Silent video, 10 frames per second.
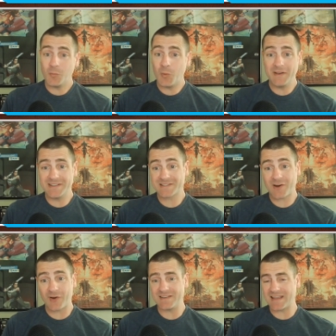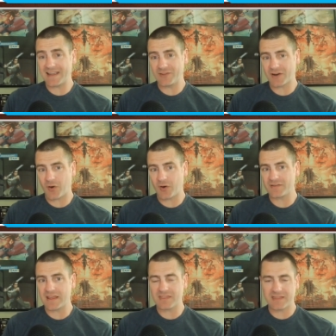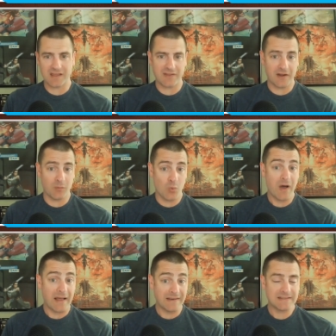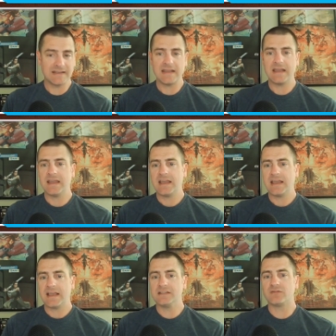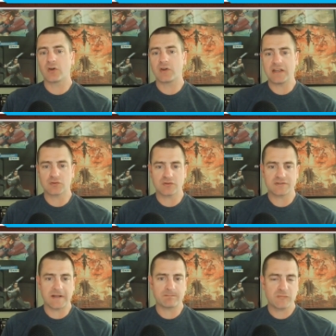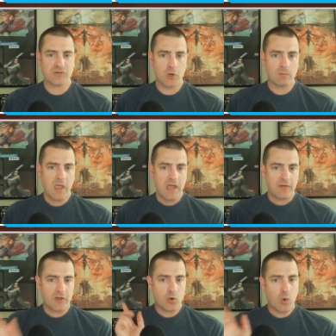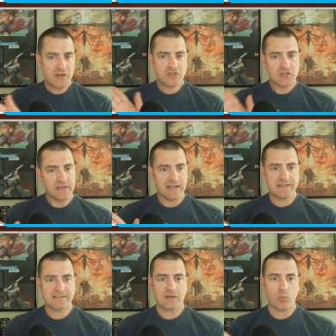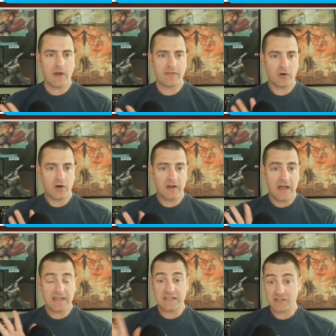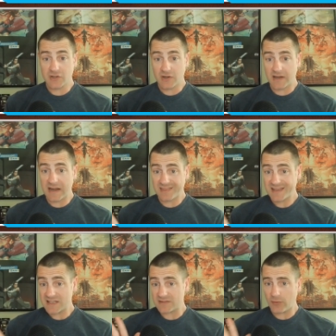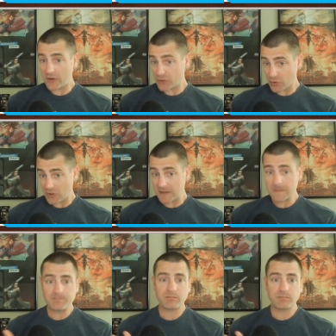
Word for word: one discard and taking the card they think they want is very interesting. So the question isn't whether or not he's good. I think he's very good.